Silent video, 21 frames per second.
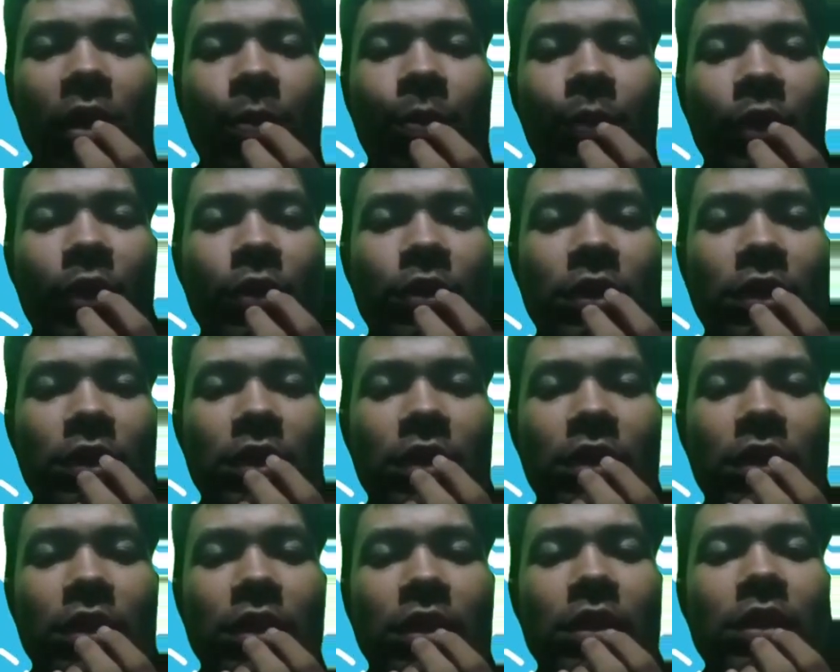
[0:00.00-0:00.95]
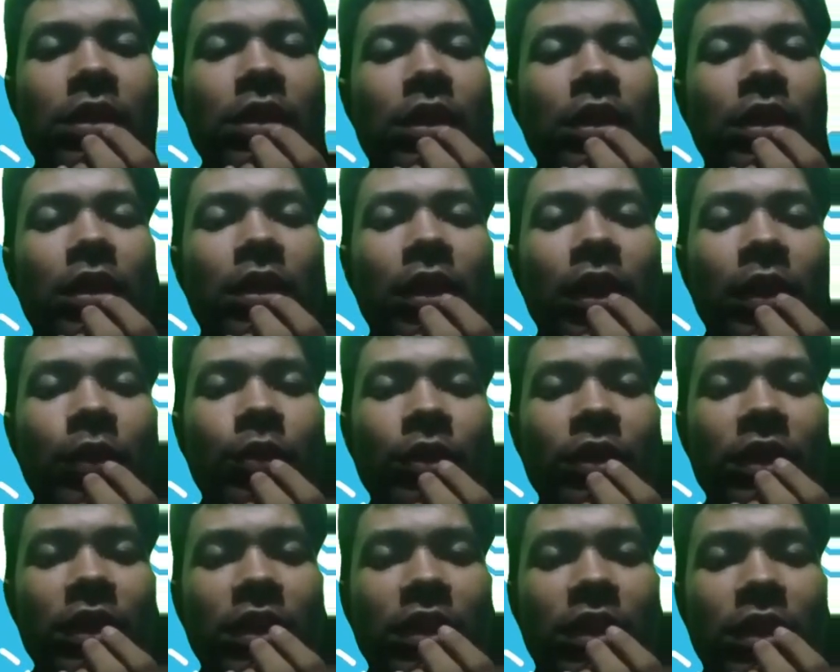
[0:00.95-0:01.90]
approach is a
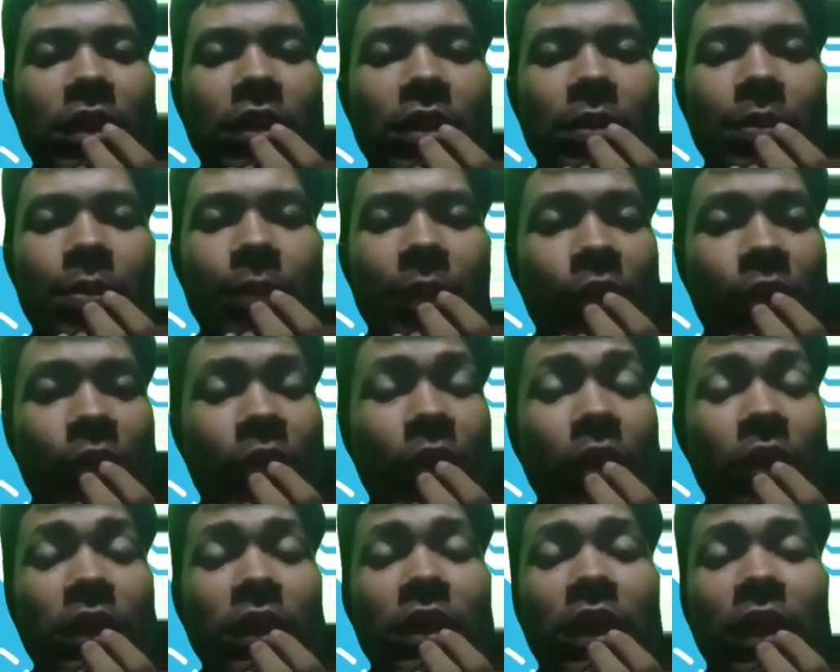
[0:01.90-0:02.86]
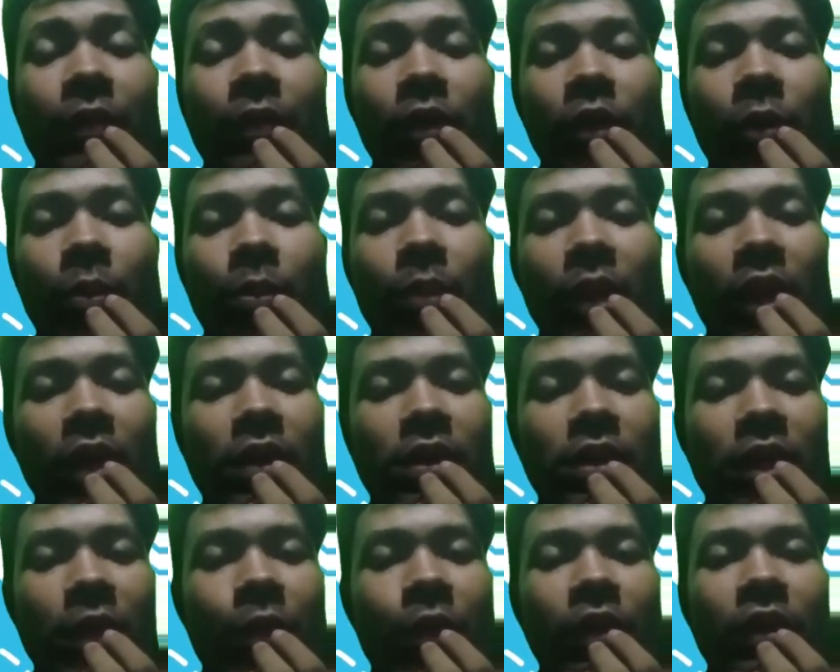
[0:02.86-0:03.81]
language teaching methodology developed by
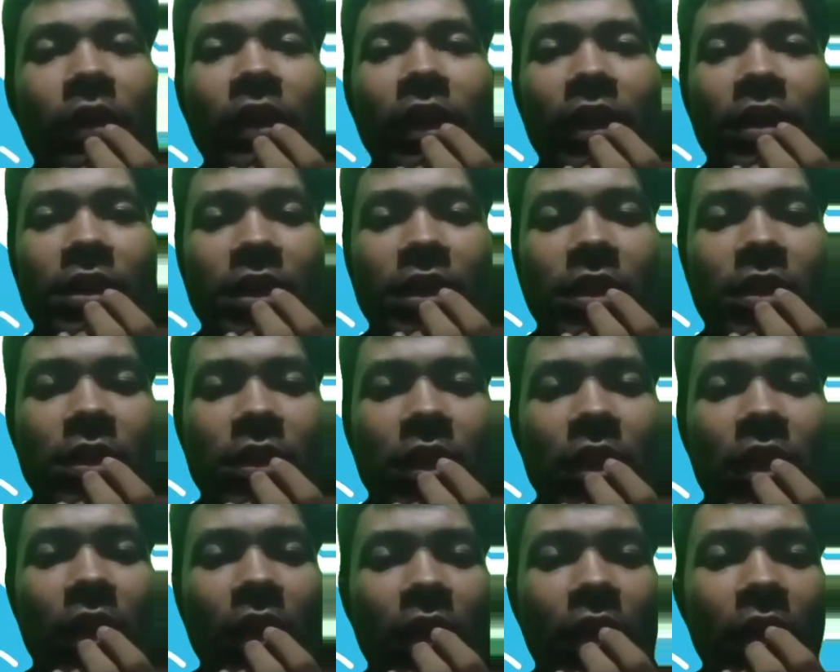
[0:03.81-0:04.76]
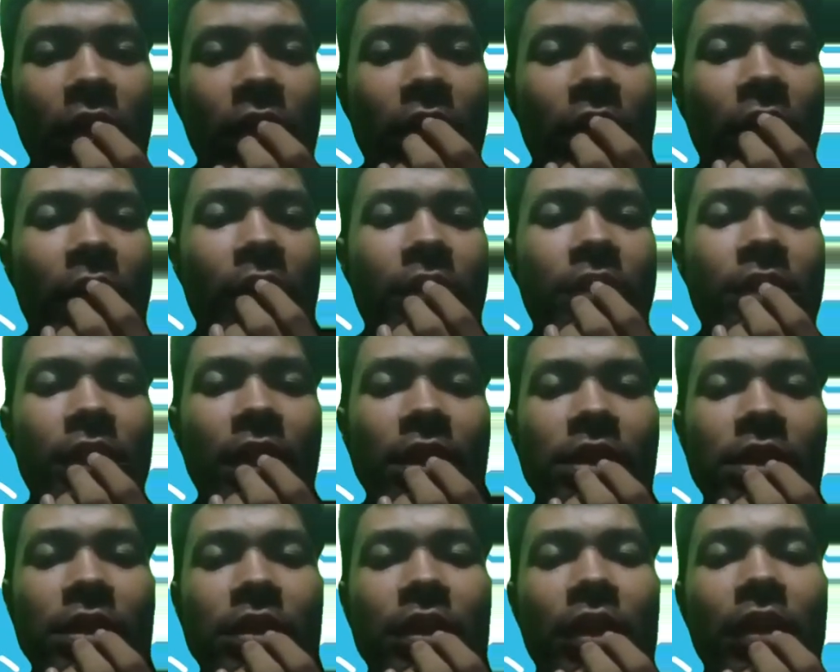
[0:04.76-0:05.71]
Stephen Creyson and
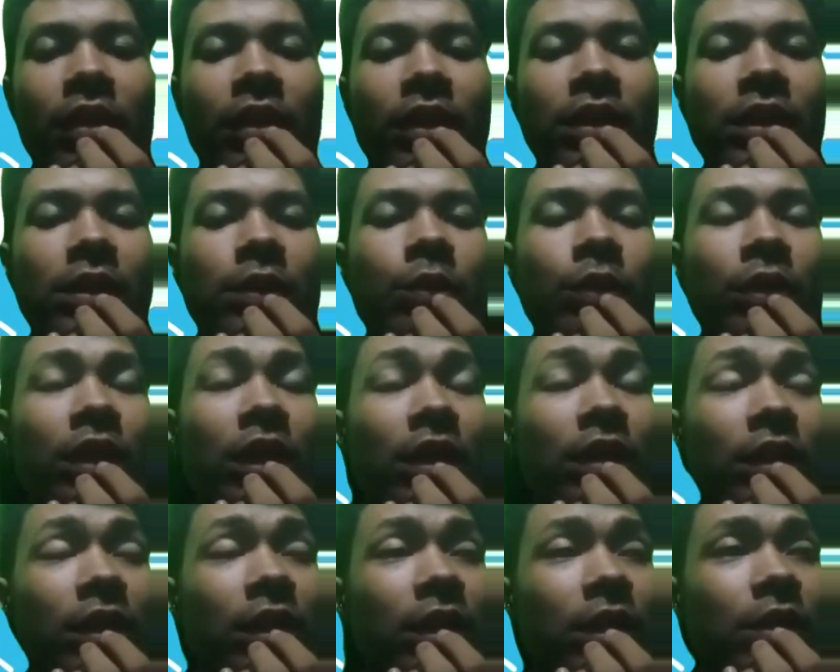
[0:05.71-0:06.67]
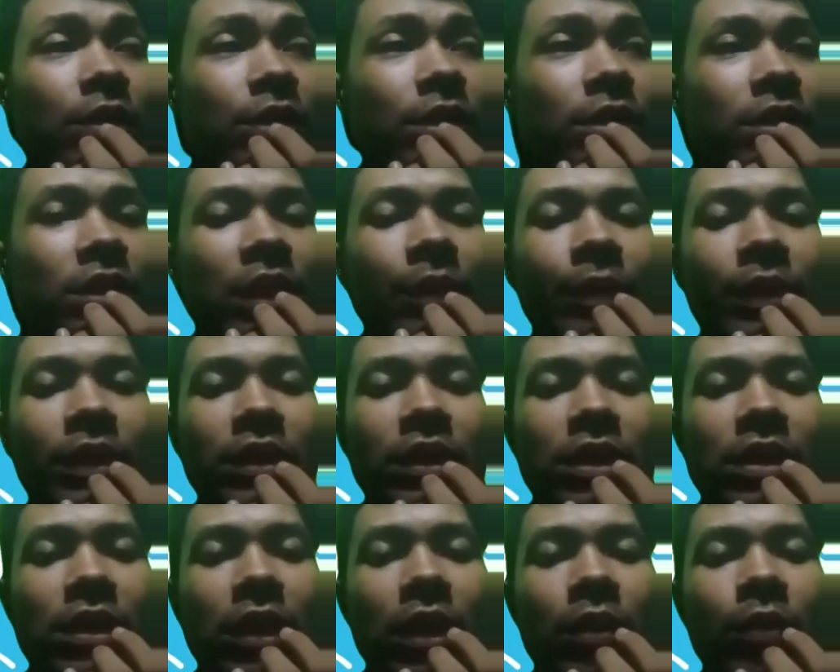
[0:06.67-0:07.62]
Tracy Terrell in 100 in
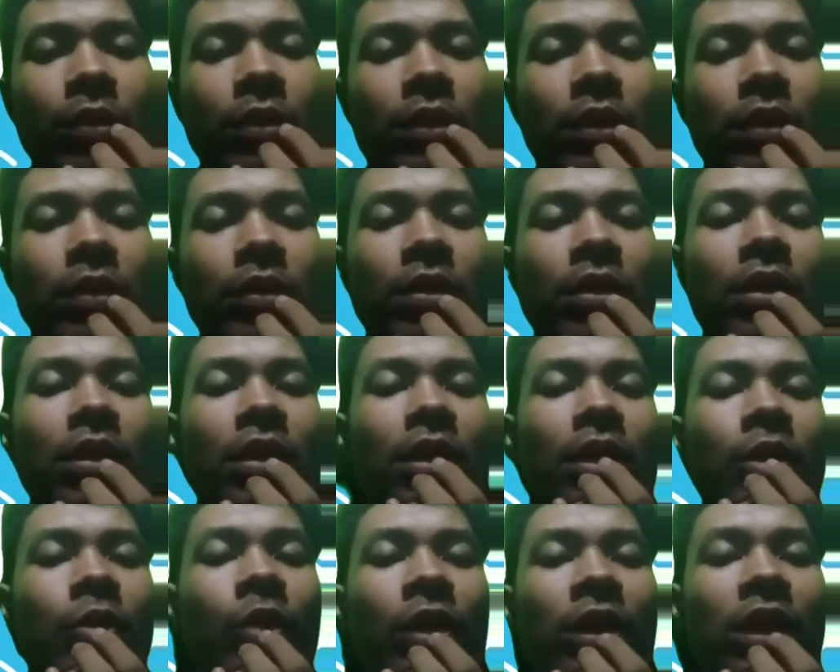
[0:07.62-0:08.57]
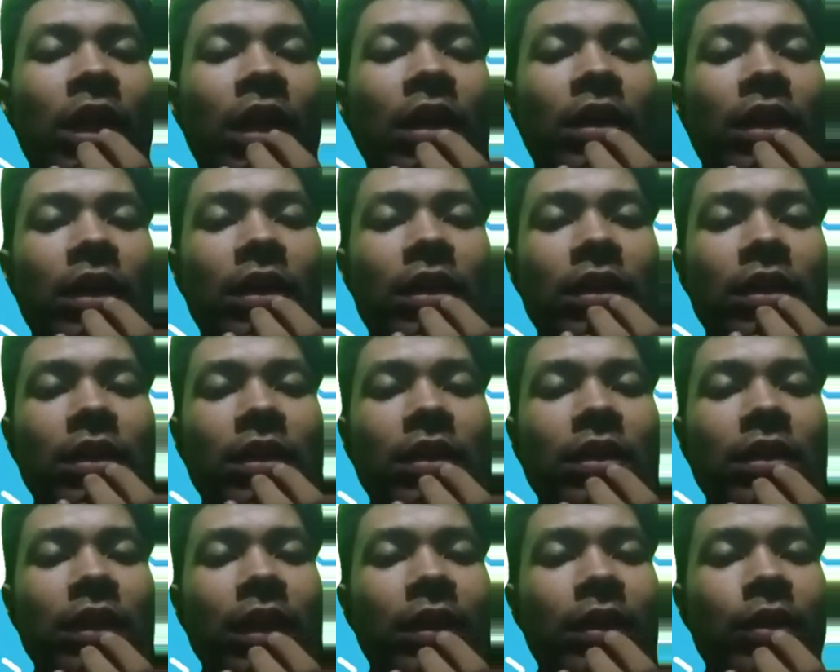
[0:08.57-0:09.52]
2070s and 100
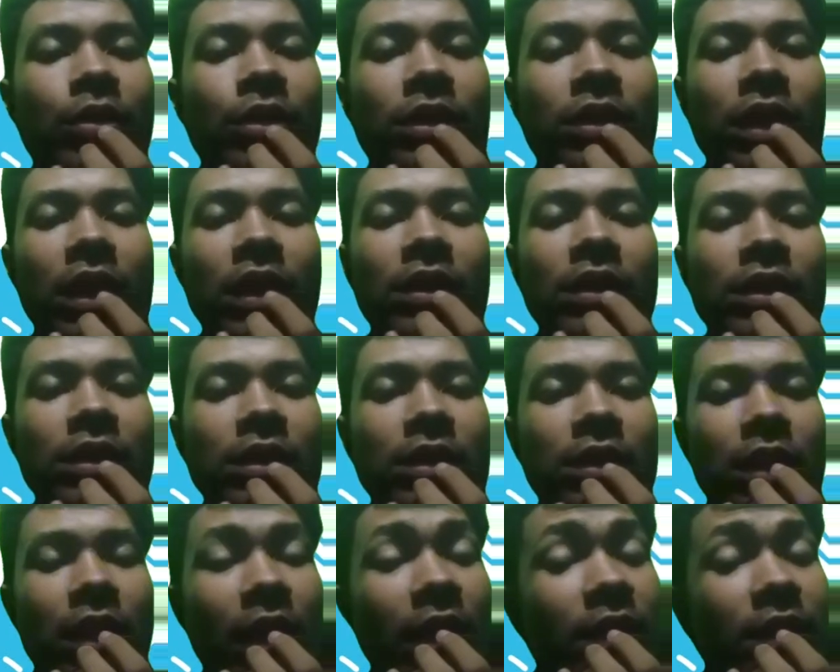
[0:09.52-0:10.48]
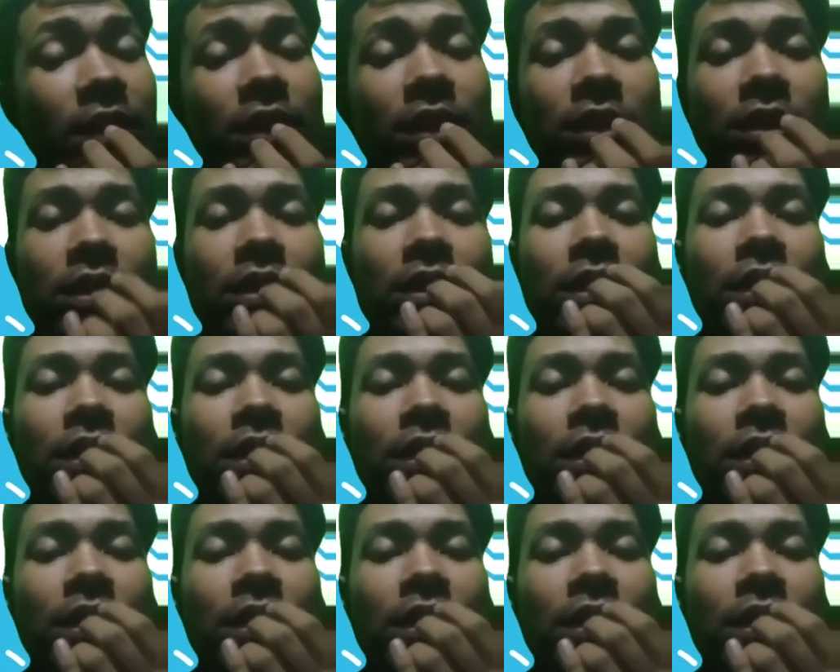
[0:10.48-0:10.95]
in 2080.